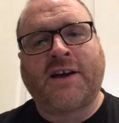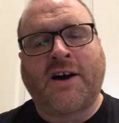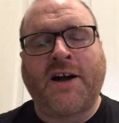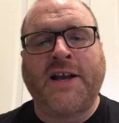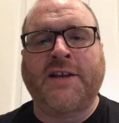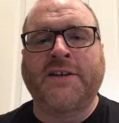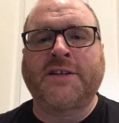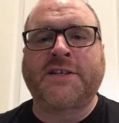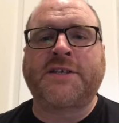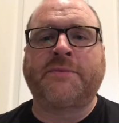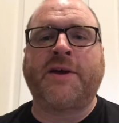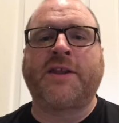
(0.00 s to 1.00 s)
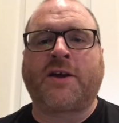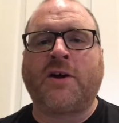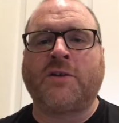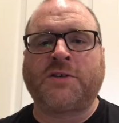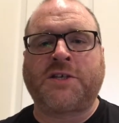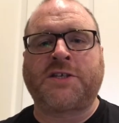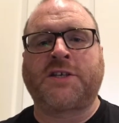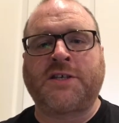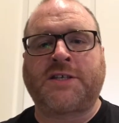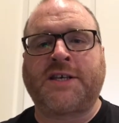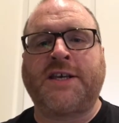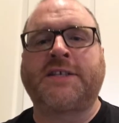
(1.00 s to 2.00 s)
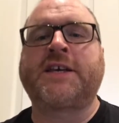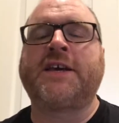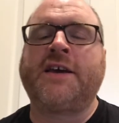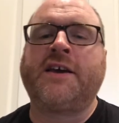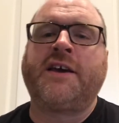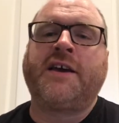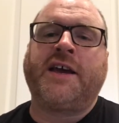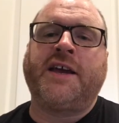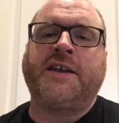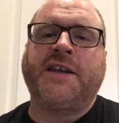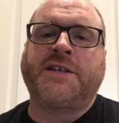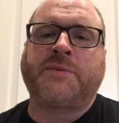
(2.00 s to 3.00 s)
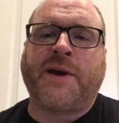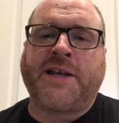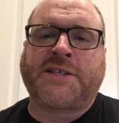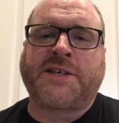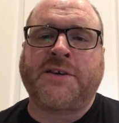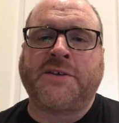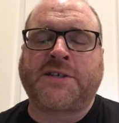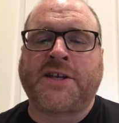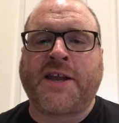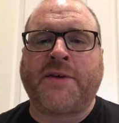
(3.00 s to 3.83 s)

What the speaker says: island where the consciousness is in these wetsuits, and they